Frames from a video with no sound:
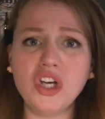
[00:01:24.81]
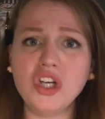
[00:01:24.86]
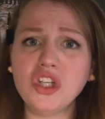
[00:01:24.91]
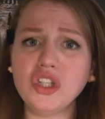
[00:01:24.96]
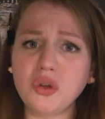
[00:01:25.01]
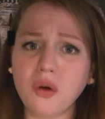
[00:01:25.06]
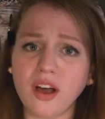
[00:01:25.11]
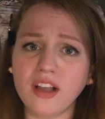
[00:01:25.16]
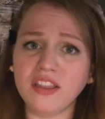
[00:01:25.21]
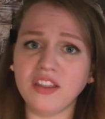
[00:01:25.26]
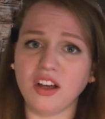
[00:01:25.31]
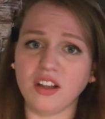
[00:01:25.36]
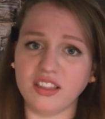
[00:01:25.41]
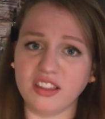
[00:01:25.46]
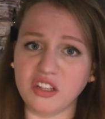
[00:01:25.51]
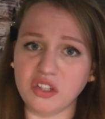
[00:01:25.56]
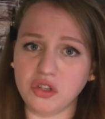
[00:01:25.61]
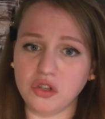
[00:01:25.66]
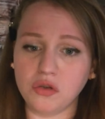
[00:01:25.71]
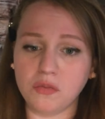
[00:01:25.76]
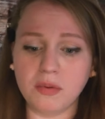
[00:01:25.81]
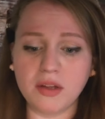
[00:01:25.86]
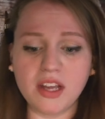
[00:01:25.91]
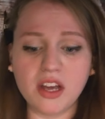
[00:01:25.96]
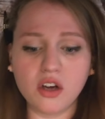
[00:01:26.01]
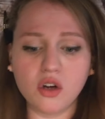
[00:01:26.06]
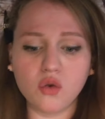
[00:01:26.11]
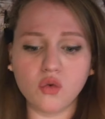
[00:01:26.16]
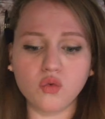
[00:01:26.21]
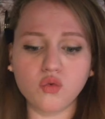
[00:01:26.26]
So I thought this would be
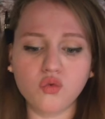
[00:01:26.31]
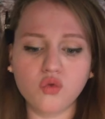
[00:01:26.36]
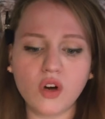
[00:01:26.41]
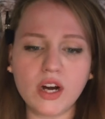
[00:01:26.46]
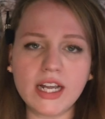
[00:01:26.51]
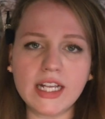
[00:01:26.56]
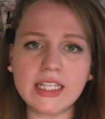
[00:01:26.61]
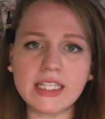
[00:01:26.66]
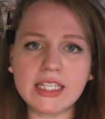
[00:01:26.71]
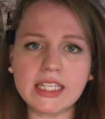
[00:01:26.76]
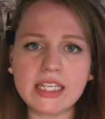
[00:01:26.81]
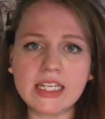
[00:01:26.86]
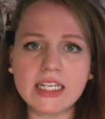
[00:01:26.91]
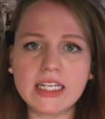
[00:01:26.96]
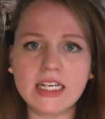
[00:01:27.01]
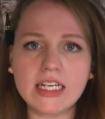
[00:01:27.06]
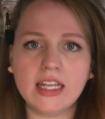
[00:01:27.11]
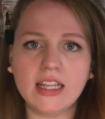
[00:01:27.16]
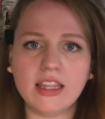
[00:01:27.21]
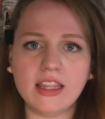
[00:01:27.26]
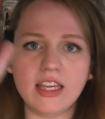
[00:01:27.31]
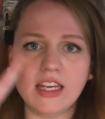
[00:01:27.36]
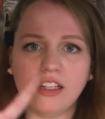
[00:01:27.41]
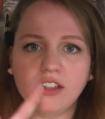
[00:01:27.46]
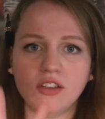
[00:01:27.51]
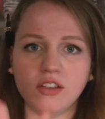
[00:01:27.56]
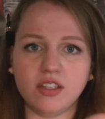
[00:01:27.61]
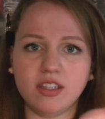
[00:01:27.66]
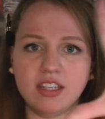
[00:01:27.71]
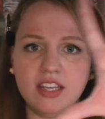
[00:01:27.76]
a great thing
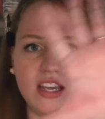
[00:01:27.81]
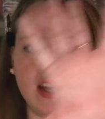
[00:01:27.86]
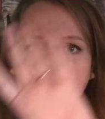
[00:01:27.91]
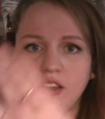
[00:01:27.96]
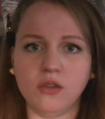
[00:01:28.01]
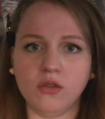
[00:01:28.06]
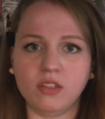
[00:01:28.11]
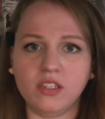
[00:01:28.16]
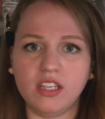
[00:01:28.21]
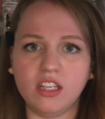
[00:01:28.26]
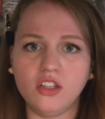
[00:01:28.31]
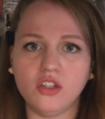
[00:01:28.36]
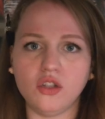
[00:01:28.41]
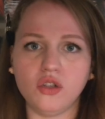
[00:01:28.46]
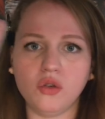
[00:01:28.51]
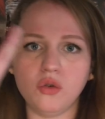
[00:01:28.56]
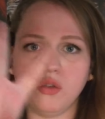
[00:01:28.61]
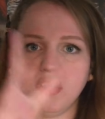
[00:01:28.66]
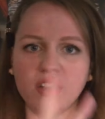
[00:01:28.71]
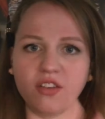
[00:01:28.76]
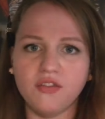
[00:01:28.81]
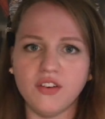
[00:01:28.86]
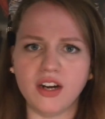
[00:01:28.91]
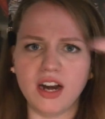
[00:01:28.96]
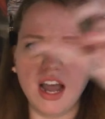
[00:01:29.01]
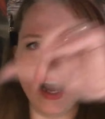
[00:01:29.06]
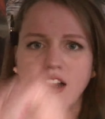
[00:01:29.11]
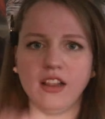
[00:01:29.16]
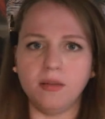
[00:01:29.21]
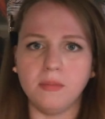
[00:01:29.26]
to see. You see two different
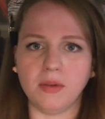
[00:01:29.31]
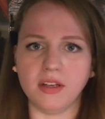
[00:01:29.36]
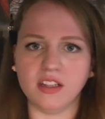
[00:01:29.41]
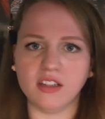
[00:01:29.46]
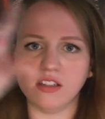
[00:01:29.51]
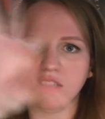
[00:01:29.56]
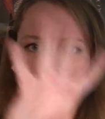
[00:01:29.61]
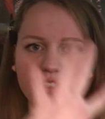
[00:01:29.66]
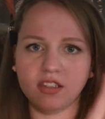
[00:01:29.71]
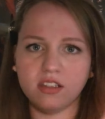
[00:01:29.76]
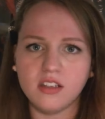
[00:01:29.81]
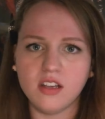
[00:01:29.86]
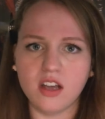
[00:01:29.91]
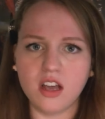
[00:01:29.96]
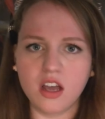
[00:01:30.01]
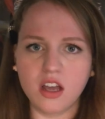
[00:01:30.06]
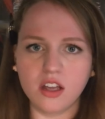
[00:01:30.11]
elements.